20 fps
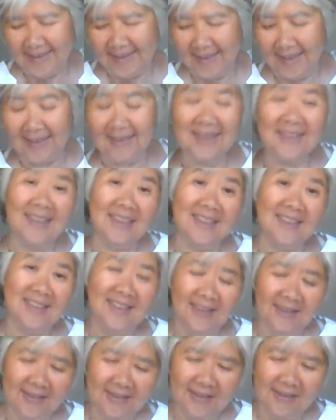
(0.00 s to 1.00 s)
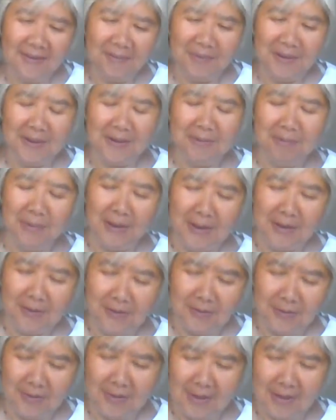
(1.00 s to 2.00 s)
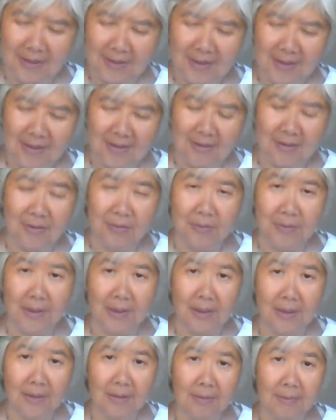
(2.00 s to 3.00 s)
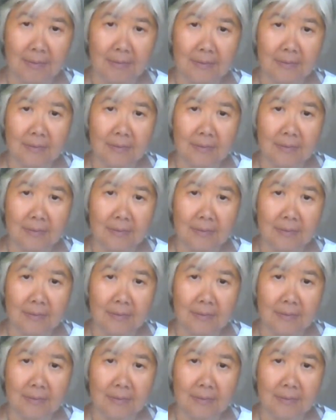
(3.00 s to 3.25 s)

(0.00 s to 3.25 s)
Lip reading: That's it. Those are my major things this week.